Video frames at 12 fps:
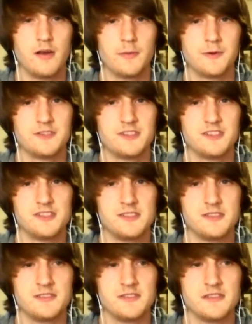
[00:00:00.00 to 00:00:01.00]
which
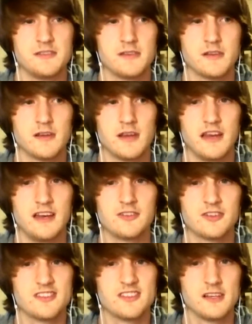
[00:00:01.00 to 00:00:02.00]
is
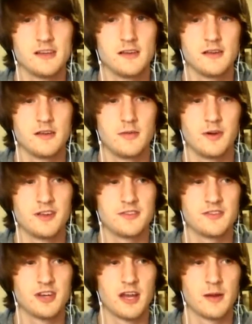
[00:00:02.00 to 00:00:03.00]
interesting. Your
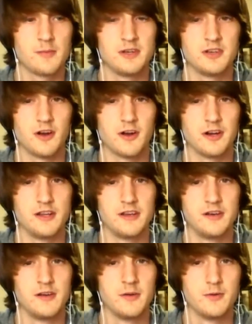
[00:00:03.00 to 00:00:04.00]
monster can't be
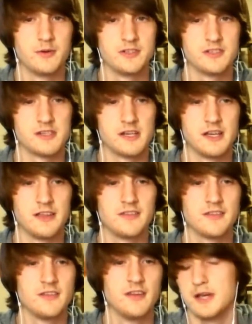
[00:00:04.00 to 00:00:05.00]
targeted, which is
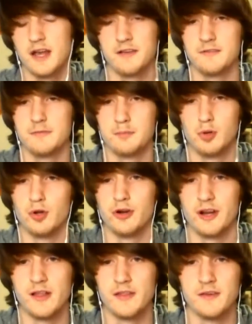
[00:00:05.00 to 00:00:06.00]
nice. Kind of
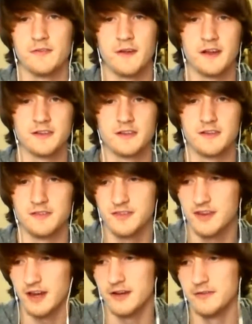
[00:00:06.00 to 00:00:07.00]
blurry on the effect, it's
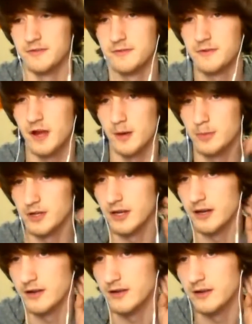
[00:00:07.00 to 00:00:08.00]
kind of
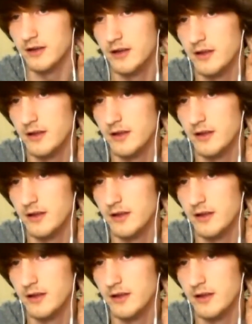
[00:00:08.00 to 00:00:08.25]
complicated.